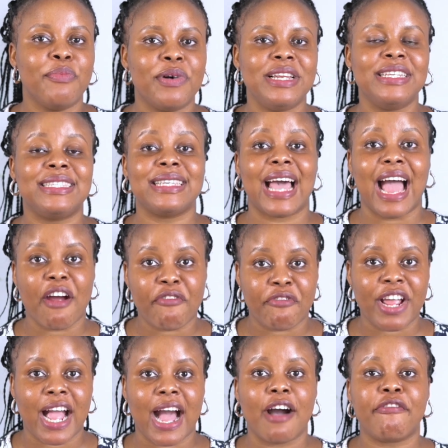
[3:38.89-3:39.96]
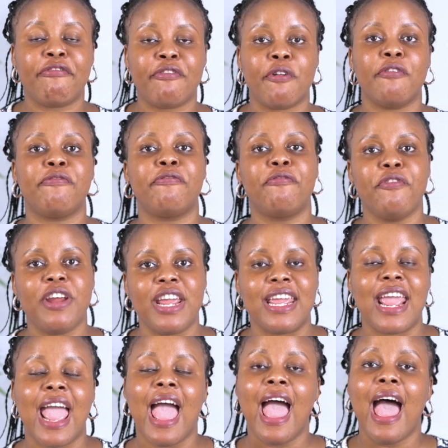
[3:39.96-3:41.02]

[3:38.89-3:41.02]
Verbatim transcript: money to Africa for free.